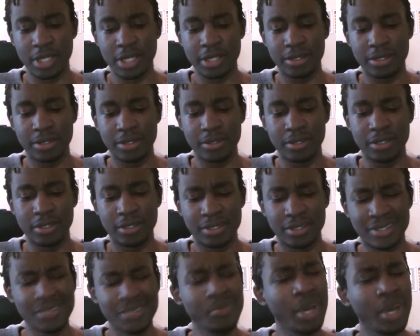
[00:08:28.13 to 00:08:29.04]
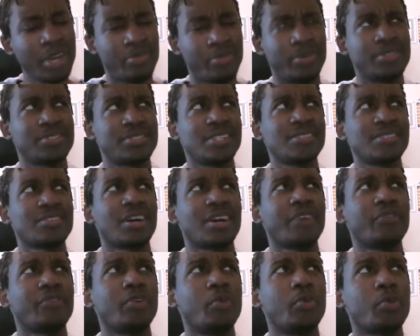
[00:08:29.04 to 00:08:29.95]
that it might have been
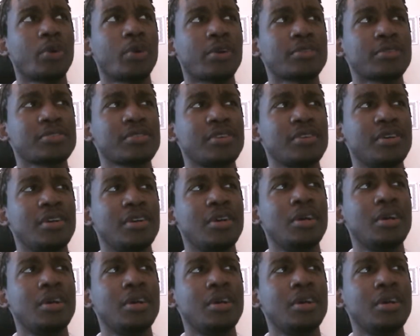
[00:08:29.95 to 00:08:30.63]
Sentai Filmworks